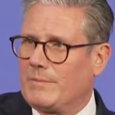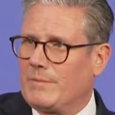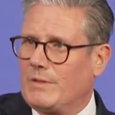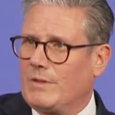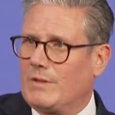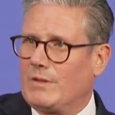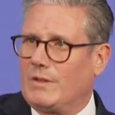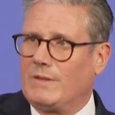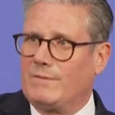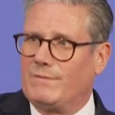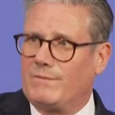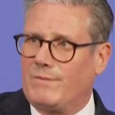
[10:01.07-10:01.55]

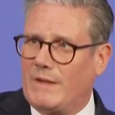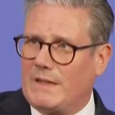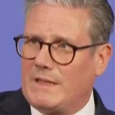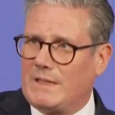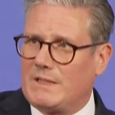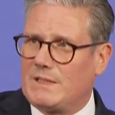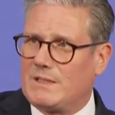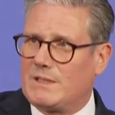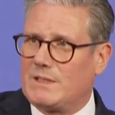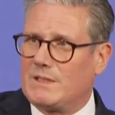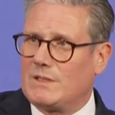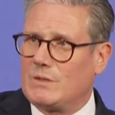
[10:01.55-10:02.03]
that
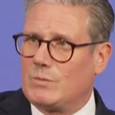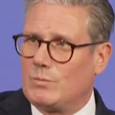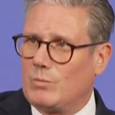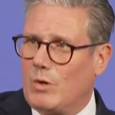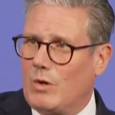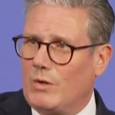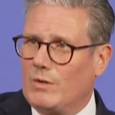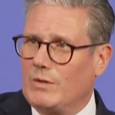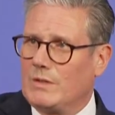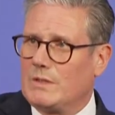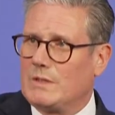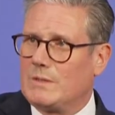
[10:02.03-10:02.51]
investors
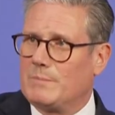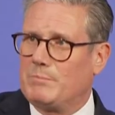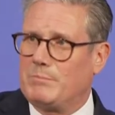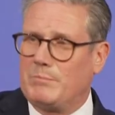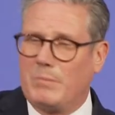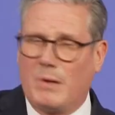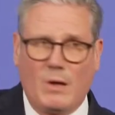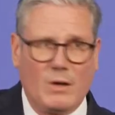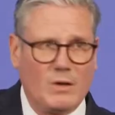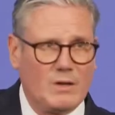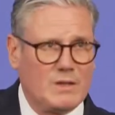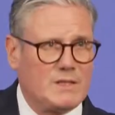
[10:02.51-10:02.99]
want
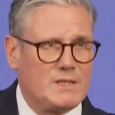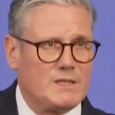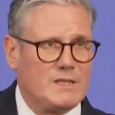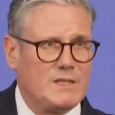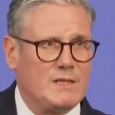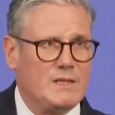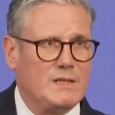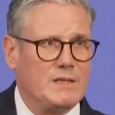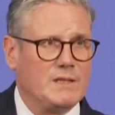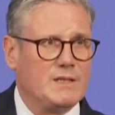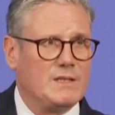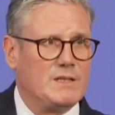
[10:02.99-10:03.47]

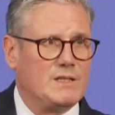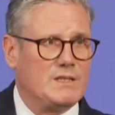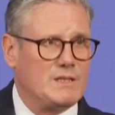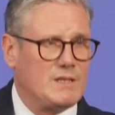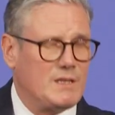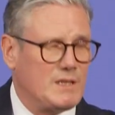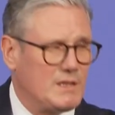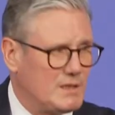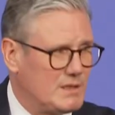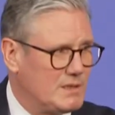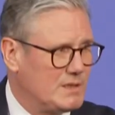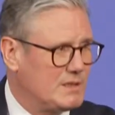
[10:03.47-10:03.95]
policy
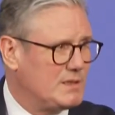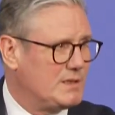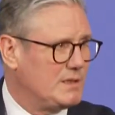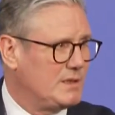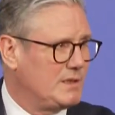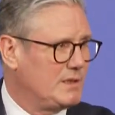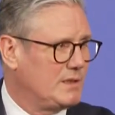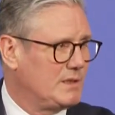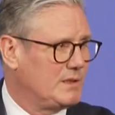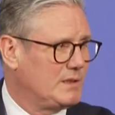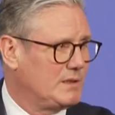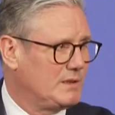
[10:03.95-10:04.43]

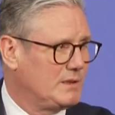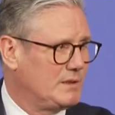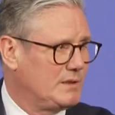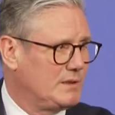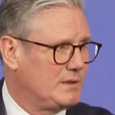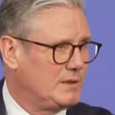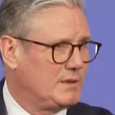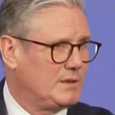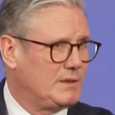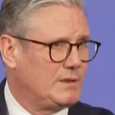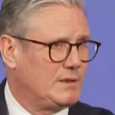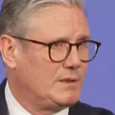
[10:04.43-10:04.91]
certainty.
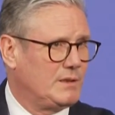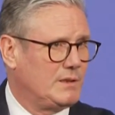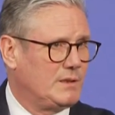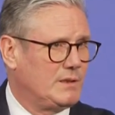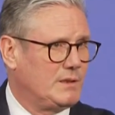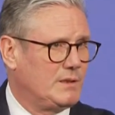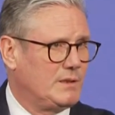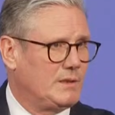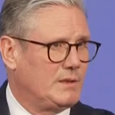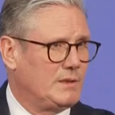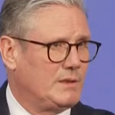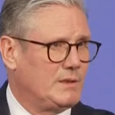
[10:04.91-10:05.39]

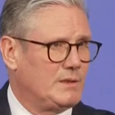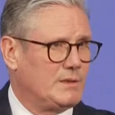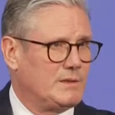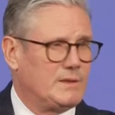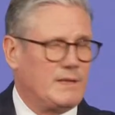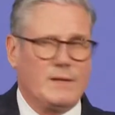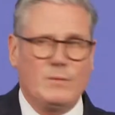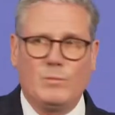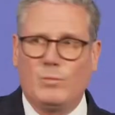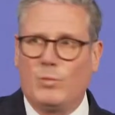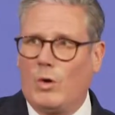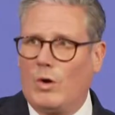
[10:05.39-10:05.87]

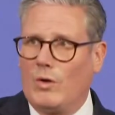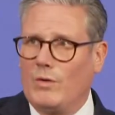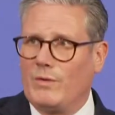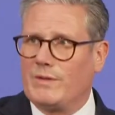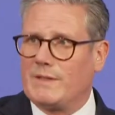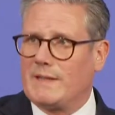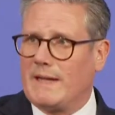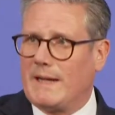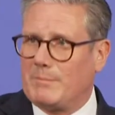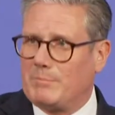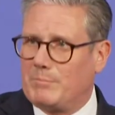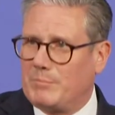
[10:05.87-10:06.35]
They
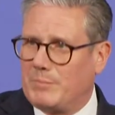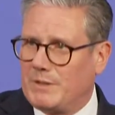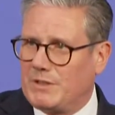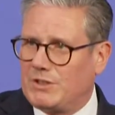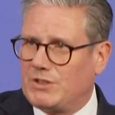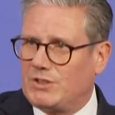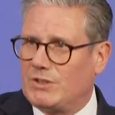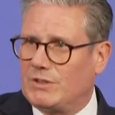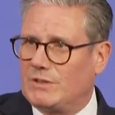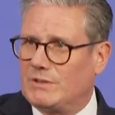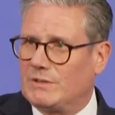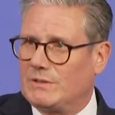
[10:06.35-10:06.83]
want
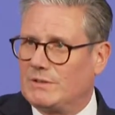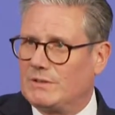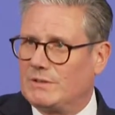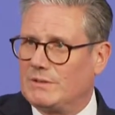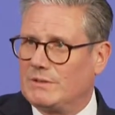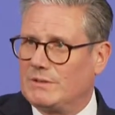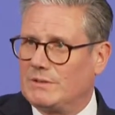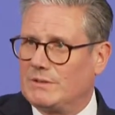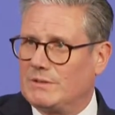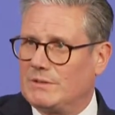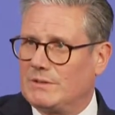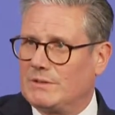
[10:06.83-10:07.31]
ambition.
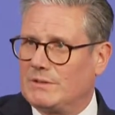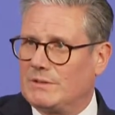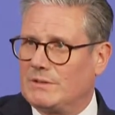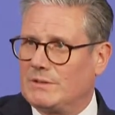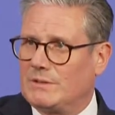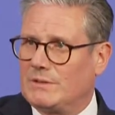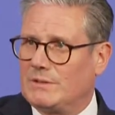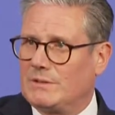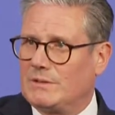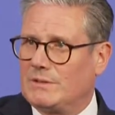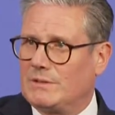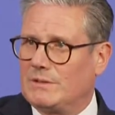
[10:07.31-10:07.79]

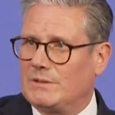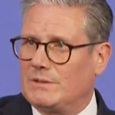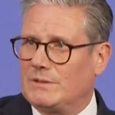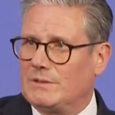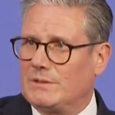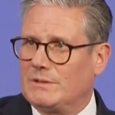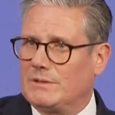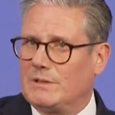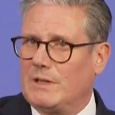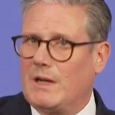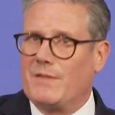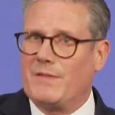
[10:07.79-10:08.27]

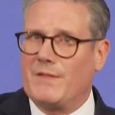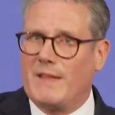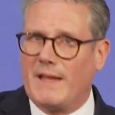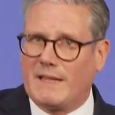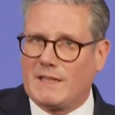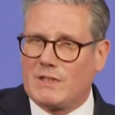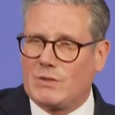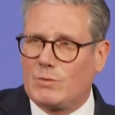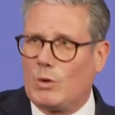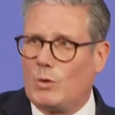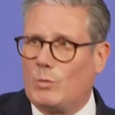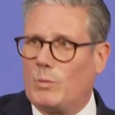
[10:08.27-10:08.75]
And
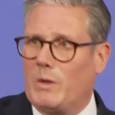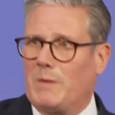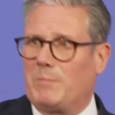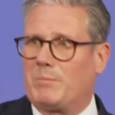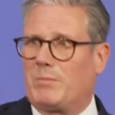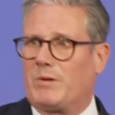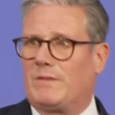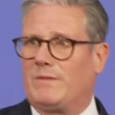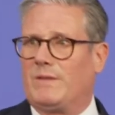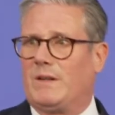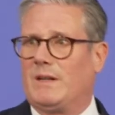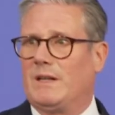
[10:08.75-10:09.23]
that's what we're
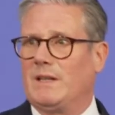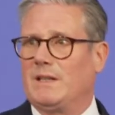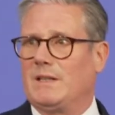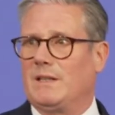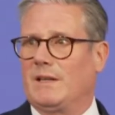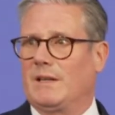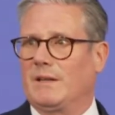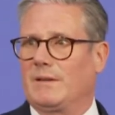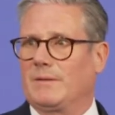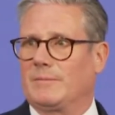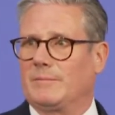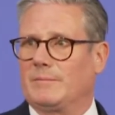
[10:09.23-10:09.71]

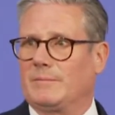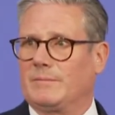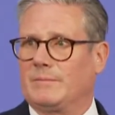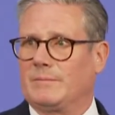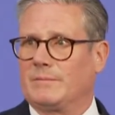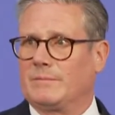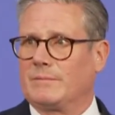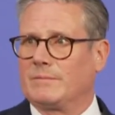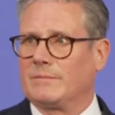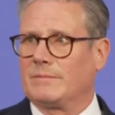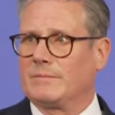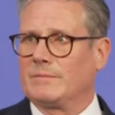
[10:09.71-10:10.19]
providing.
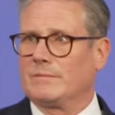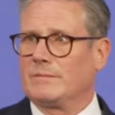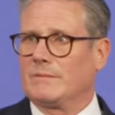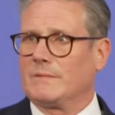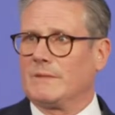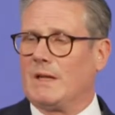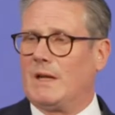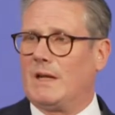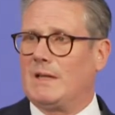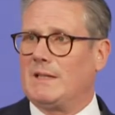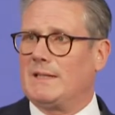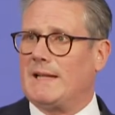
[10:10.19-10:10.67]

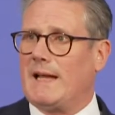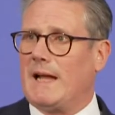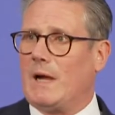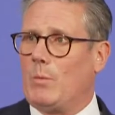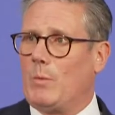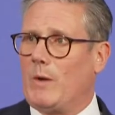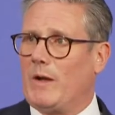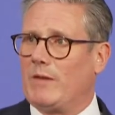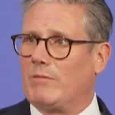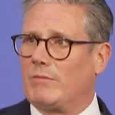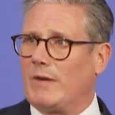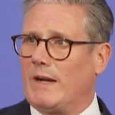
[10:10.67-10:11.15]
And now
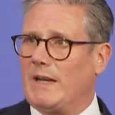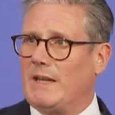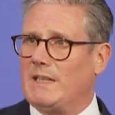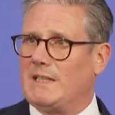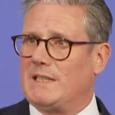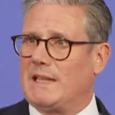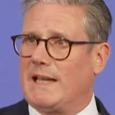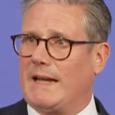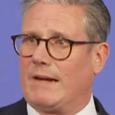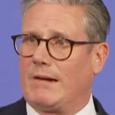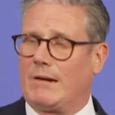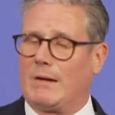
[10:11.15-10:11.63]
we're
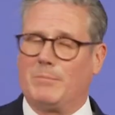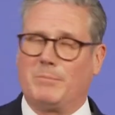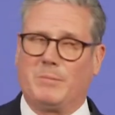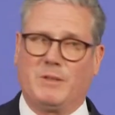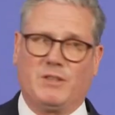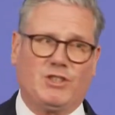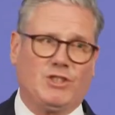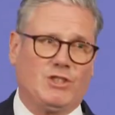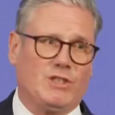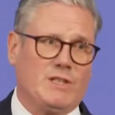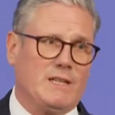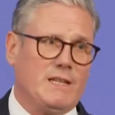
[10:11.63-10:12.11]
raising our
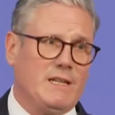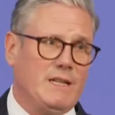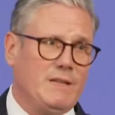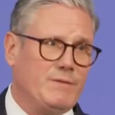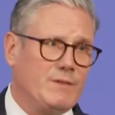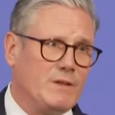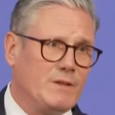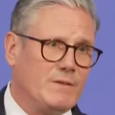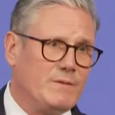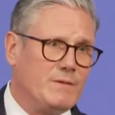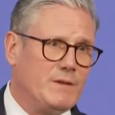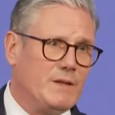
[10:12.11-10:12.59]
ambition
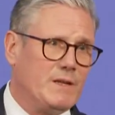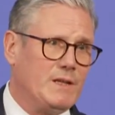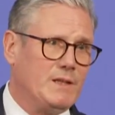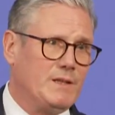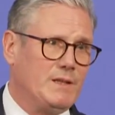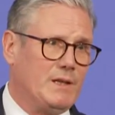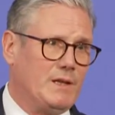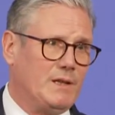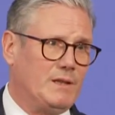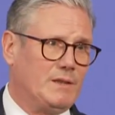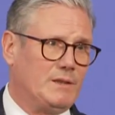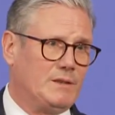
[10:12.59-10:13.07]
even
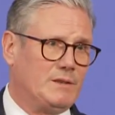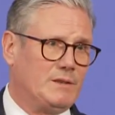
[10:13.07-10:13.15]
further.